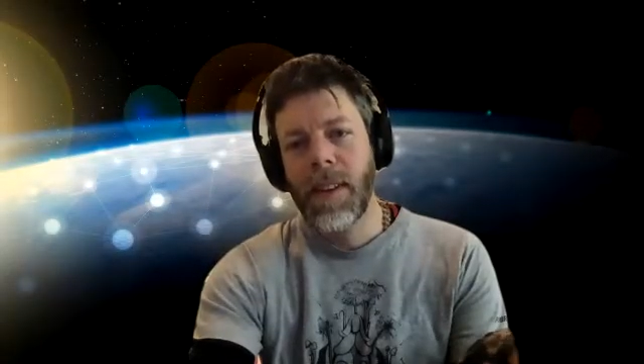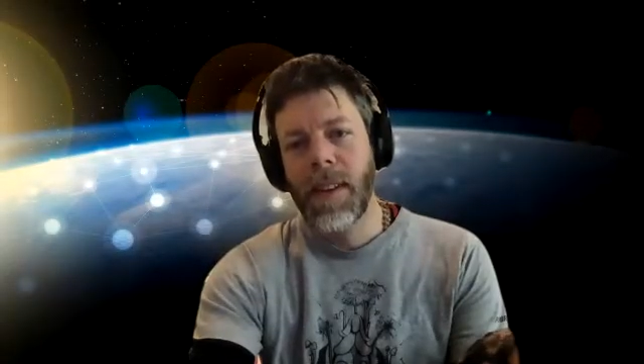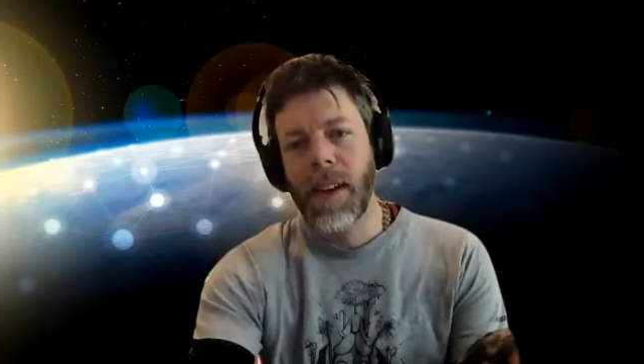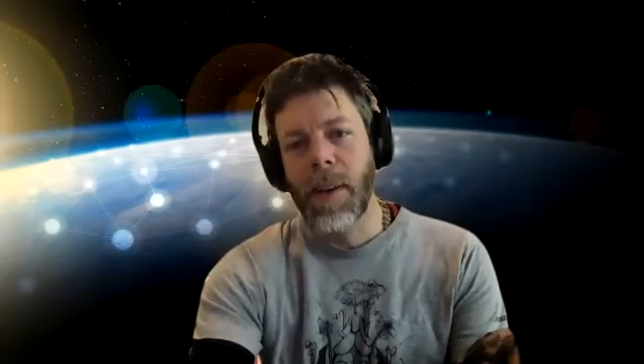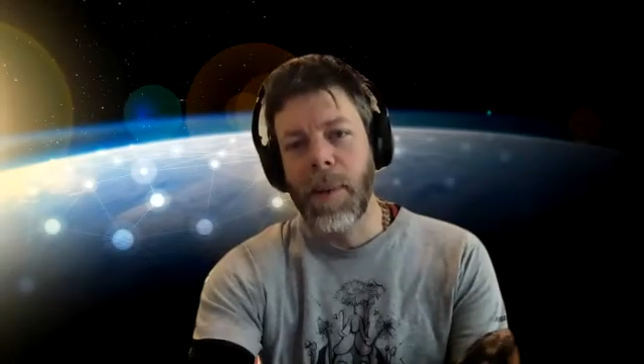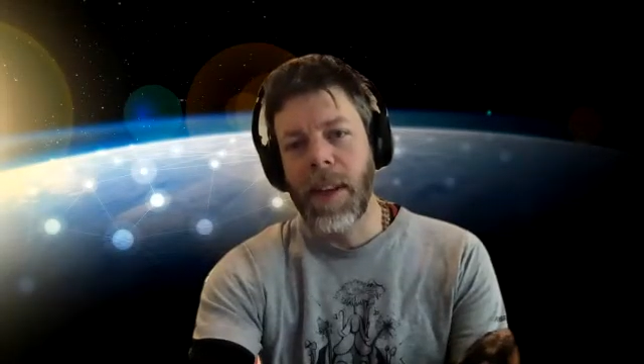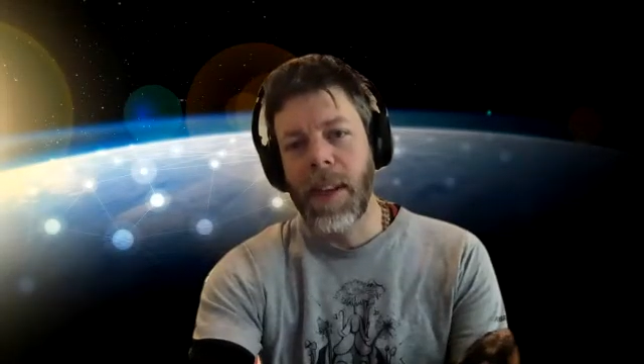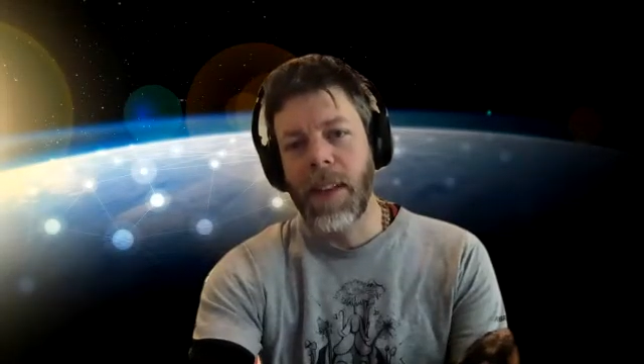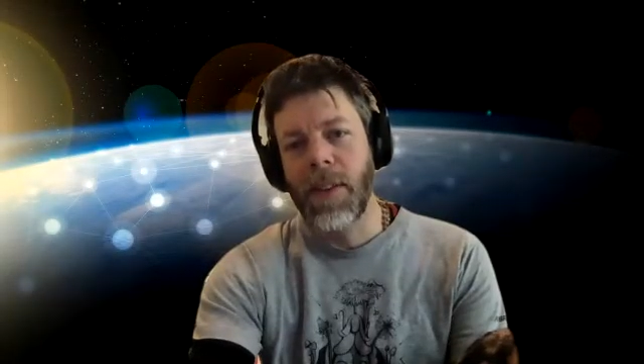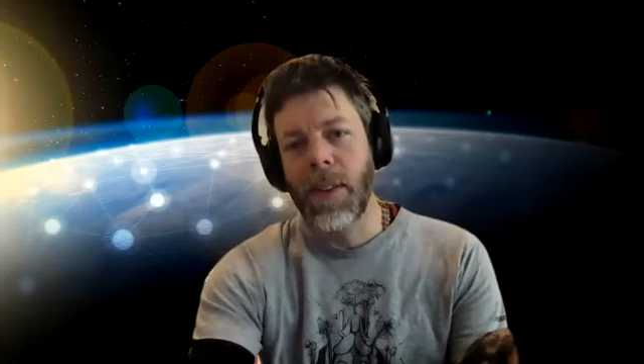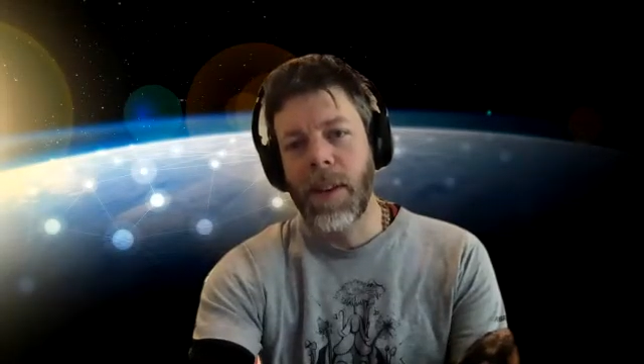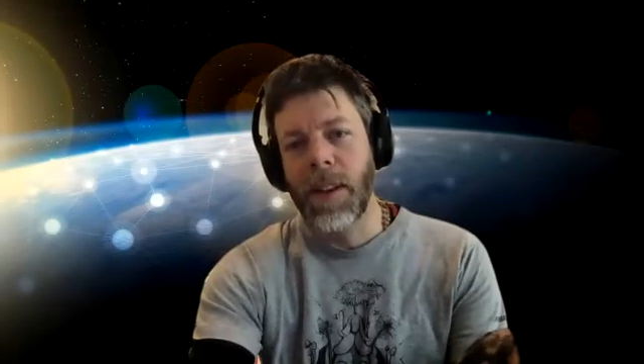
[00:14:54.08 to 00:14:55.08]
I mean,
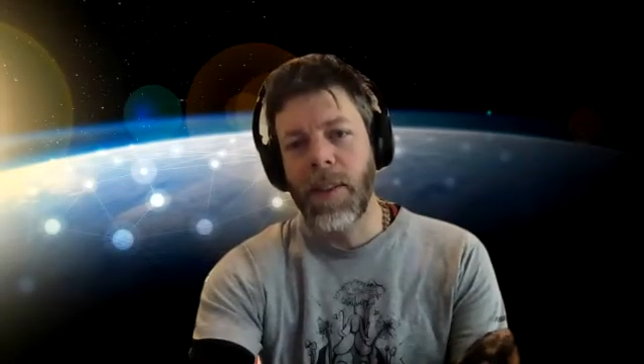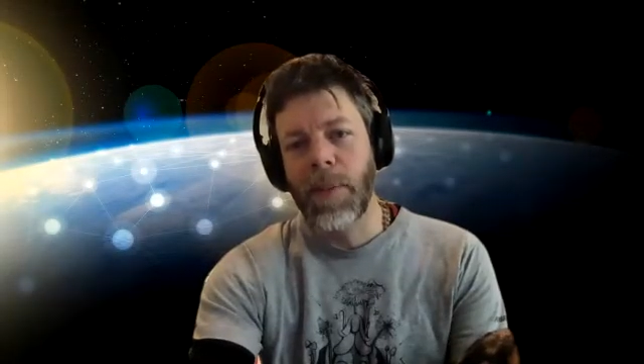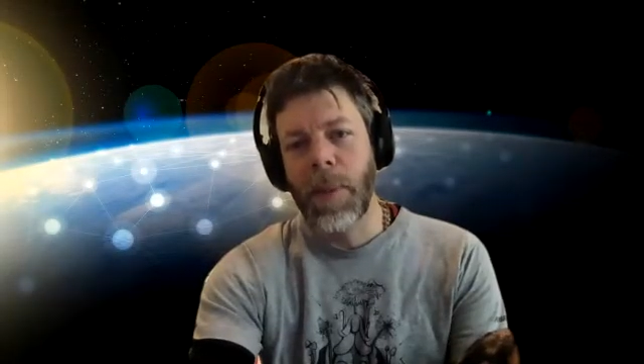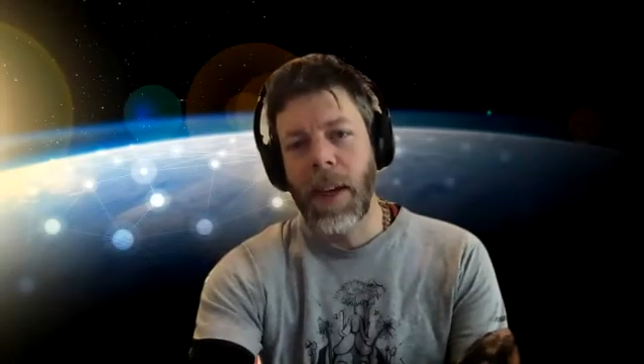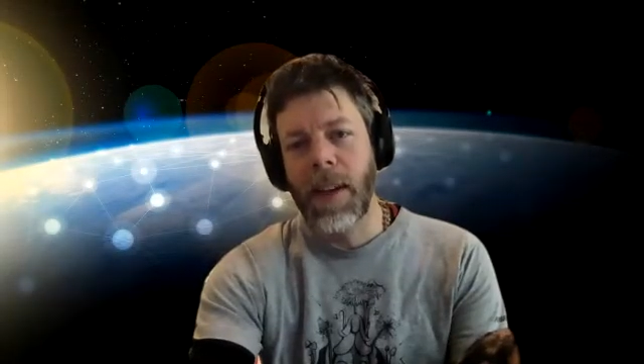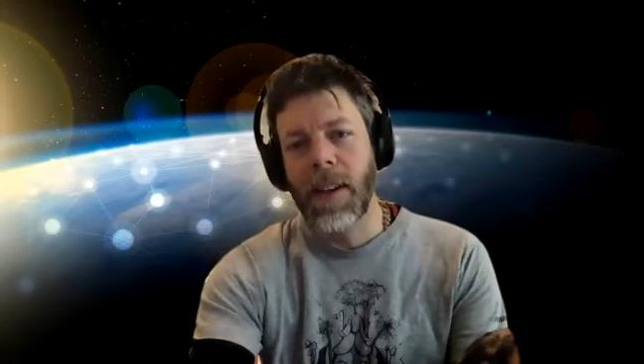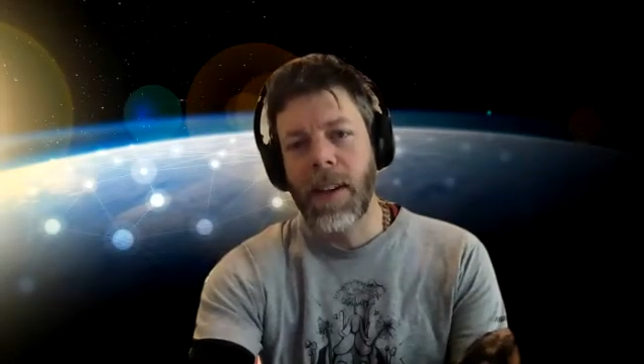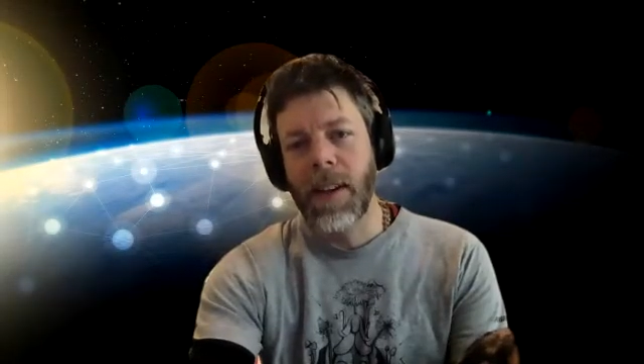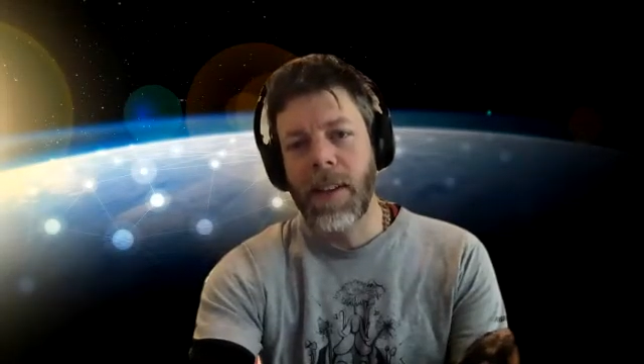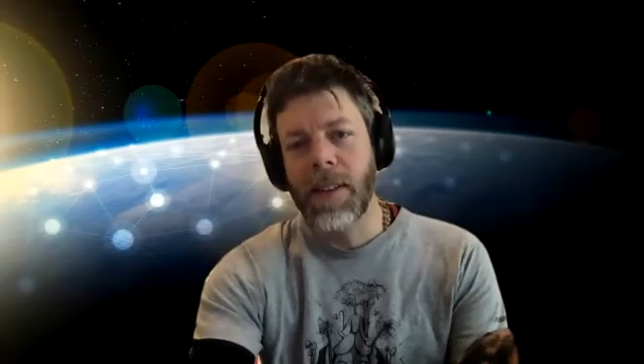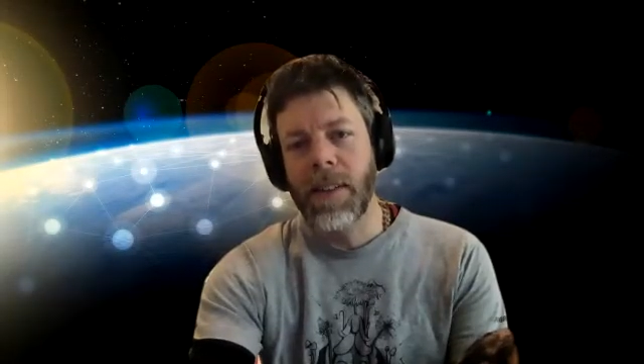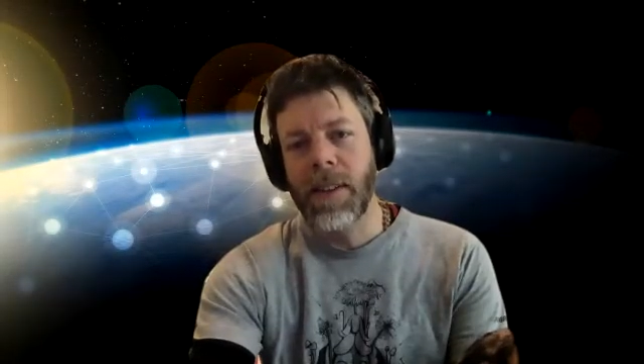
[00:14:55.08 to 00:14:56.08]
if you could expand
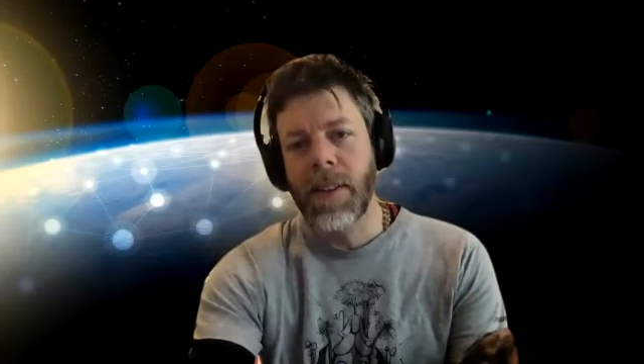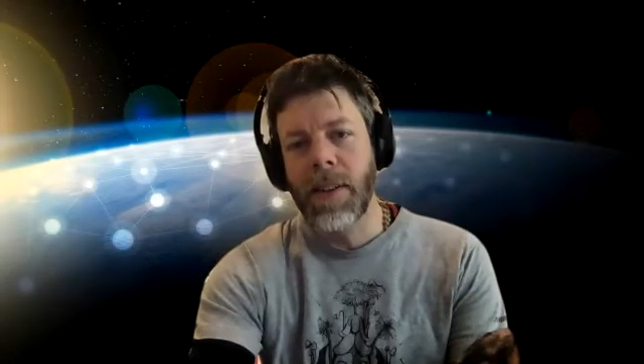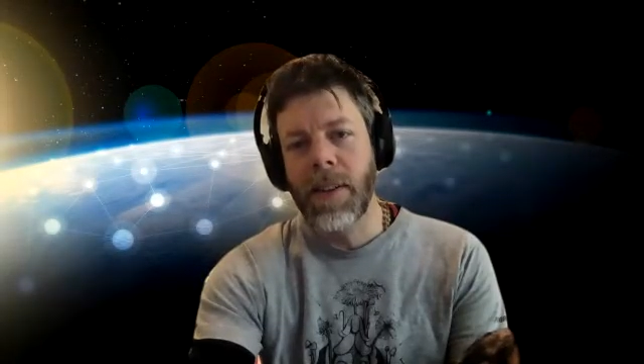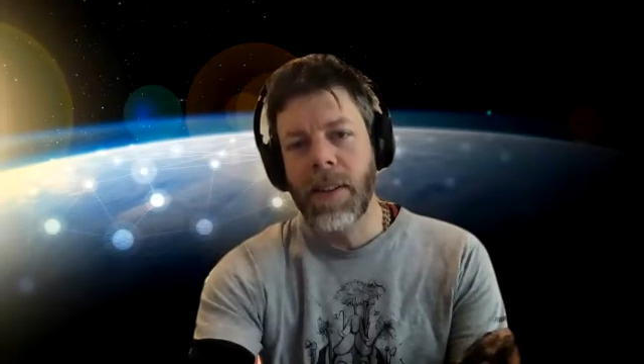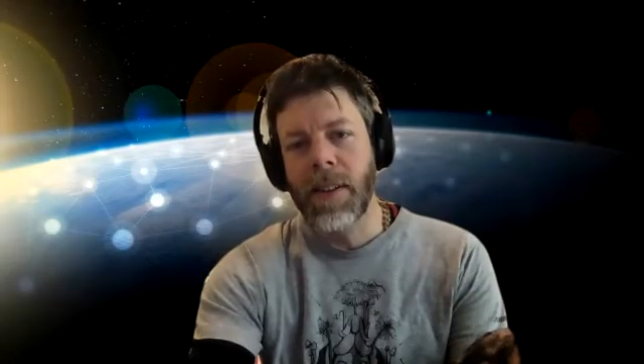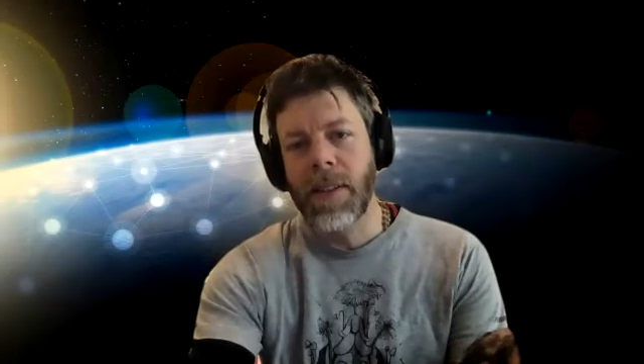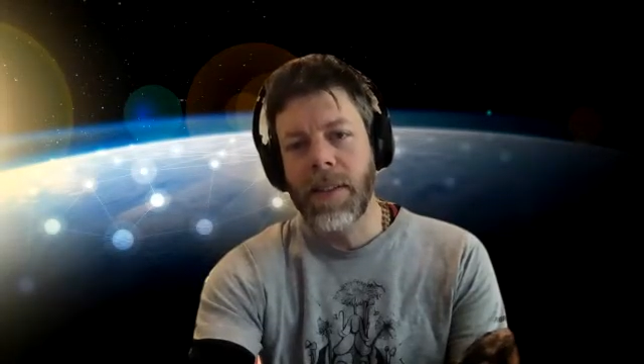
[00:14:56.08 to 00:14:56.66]
on your